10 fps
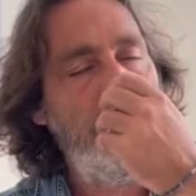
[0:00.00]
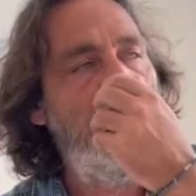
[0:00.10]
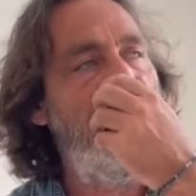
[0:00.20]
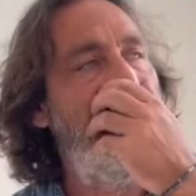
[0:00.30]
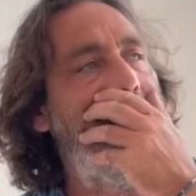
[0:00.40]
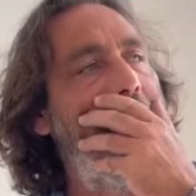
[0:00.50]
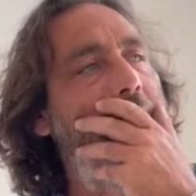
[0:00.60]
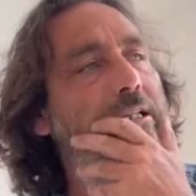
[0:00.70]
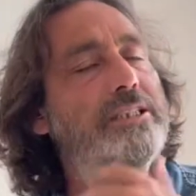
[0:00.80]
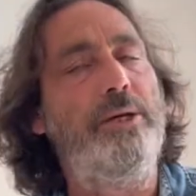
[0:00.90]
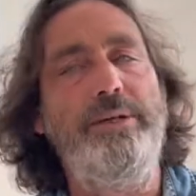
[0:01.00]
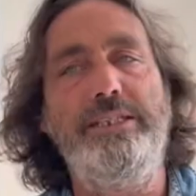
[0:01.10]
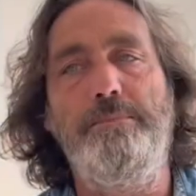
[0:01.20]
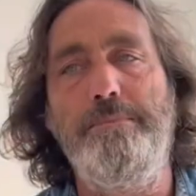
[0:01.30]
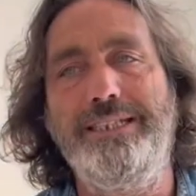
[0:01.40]
Uh, so it's
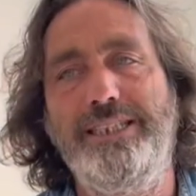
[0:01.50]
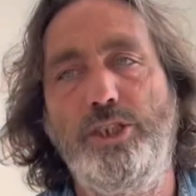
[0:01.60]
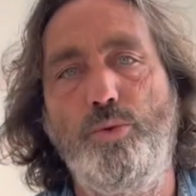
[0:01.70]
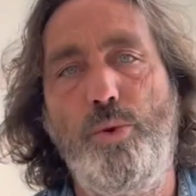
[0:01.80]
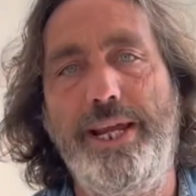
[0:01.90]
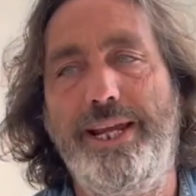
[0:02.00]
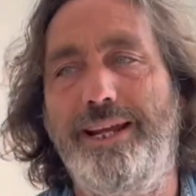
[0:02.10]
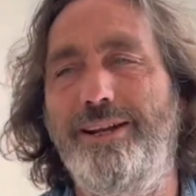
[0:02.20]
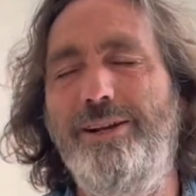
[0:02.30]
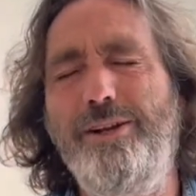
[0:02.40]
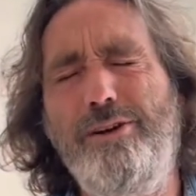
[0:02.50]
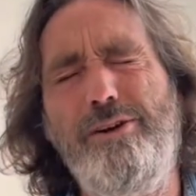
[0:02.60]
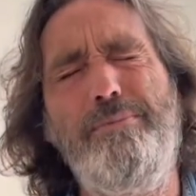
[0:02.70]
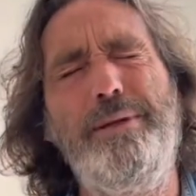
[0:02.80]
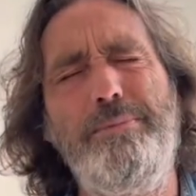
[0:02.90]
a message week, and a
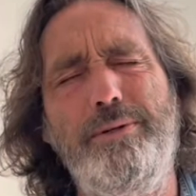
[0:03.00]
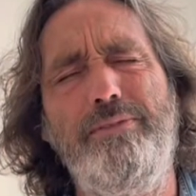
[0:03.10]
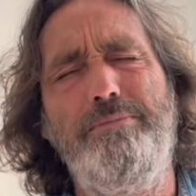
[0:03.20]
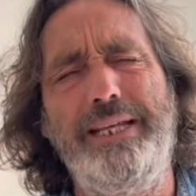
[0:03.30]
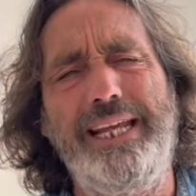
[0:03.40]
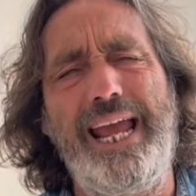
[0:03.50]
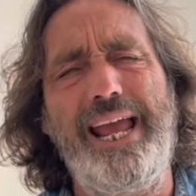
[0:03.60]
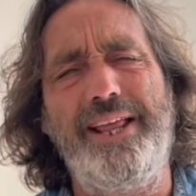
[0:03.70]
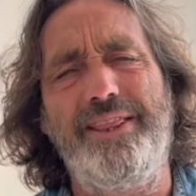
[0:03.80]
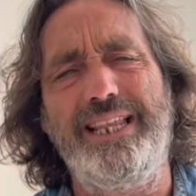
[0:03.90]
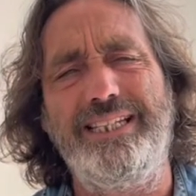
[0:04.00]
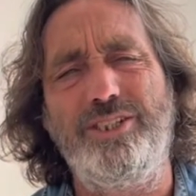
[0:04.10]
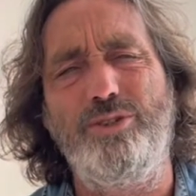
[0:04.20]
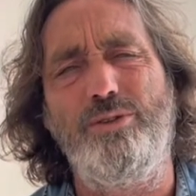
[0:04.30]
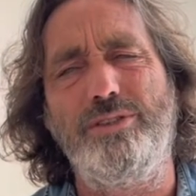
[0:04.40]
lot of people have been getting this
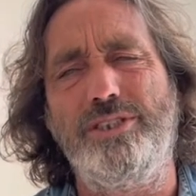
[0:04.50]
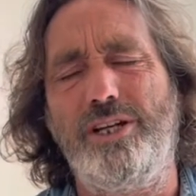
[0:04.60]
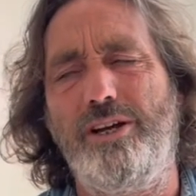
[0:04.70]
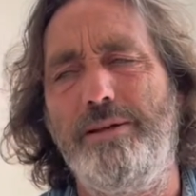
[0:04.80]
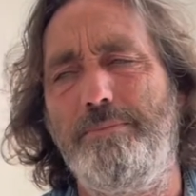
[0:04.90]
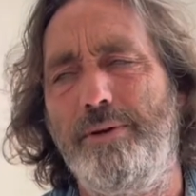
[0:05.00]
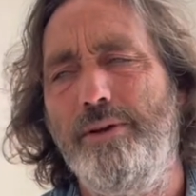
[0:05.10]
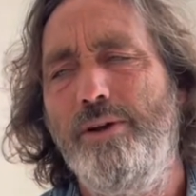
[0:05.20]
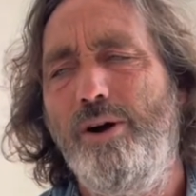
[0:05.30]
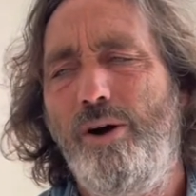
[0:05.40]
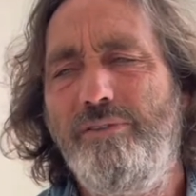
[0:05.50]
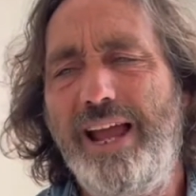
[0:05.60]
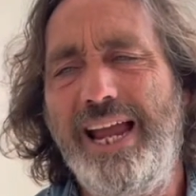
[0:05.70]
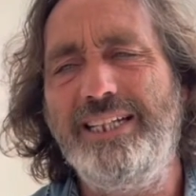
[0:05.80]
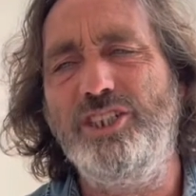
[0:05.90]
sort of type of
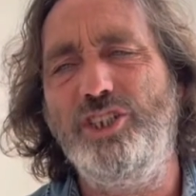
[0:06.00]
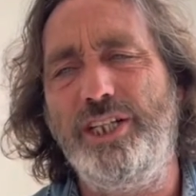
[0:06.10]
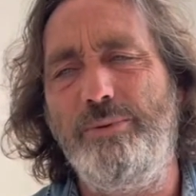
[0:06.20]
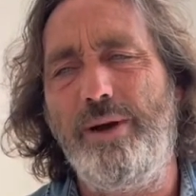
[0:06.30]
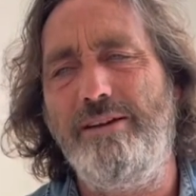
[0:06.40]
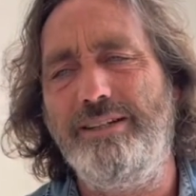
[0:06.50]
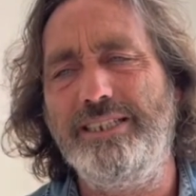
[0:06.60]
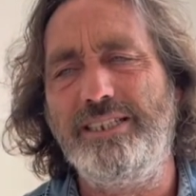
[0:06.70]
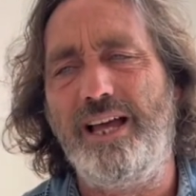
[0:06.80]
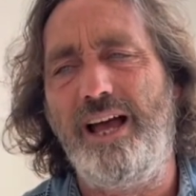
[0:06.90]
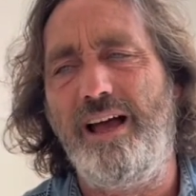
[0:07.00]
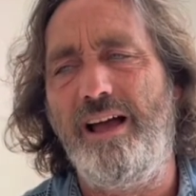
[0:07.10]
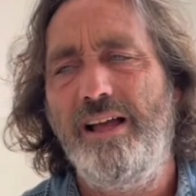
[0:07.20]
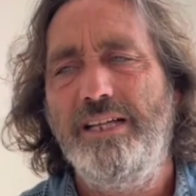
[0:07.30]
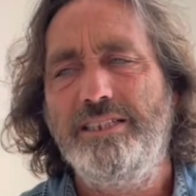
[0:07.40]
energy where it's uh,
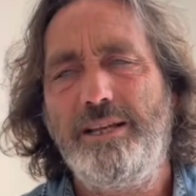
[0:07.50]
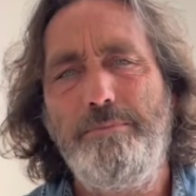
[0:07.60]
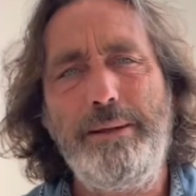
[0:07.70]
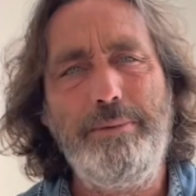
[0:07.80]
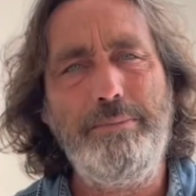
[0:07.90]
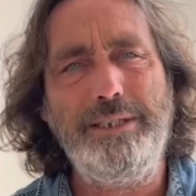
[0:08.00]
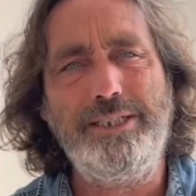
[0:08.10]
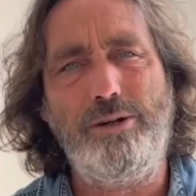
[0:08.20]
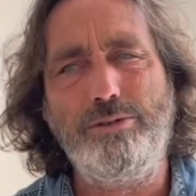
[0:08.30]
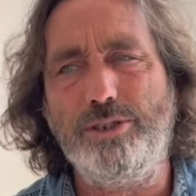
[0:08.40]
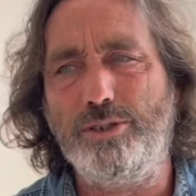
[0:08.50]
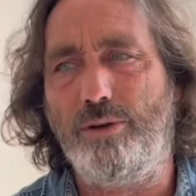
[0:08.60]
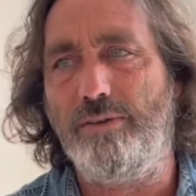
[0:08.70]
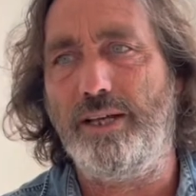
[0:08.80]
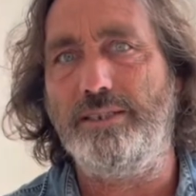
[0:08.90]
some people have been told to sort
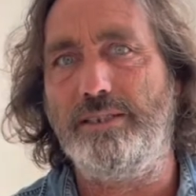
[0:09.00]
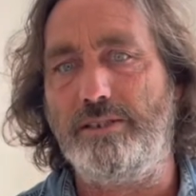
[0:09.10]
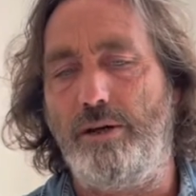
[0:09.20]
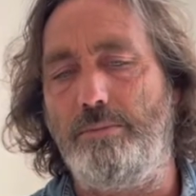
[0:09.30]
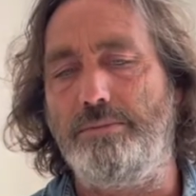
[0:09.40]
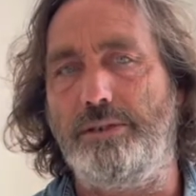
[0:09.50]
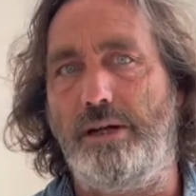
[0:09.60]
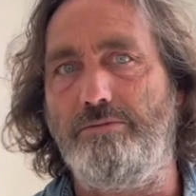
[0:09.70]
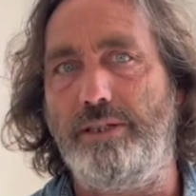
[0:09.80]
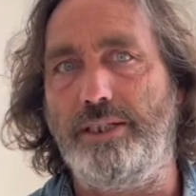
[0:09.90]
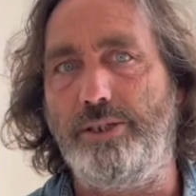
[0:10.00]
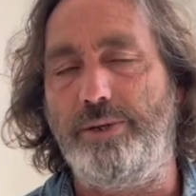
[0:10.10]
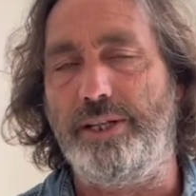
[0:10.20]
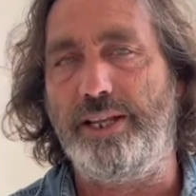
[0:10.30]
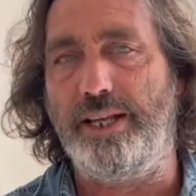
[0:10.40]
of like stop and don't really do
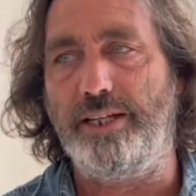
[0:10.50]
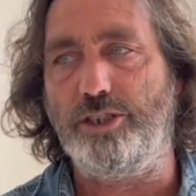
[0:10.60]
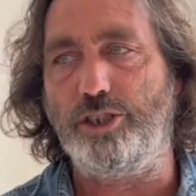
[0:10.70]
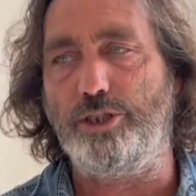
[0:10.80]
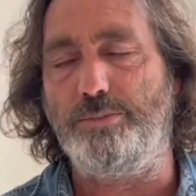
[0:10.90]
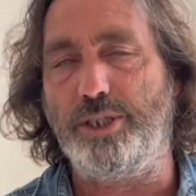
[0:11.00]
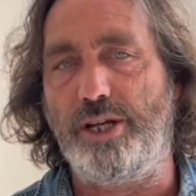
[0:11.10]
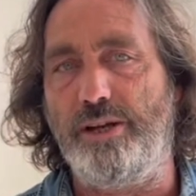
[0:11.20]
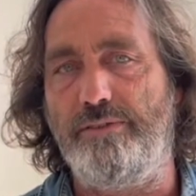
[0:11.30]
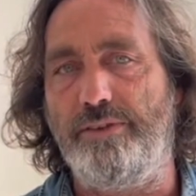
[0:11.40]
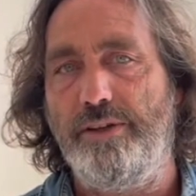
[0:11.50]
anything and just observe